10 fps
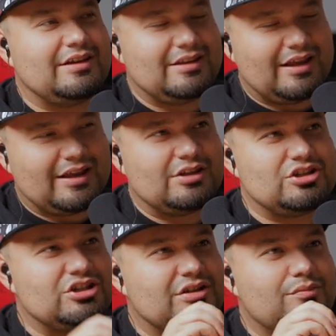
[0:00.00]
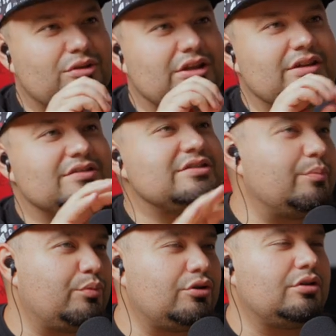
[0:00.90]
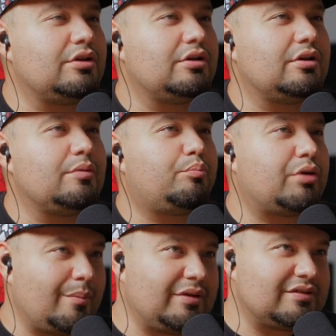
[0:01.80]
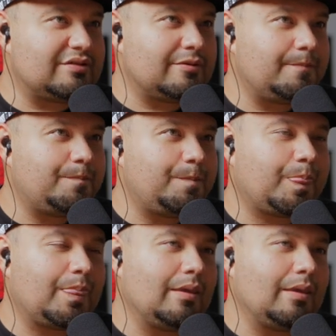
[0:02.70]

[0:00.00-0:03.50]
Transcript: in like just the simple premise mm-hmm.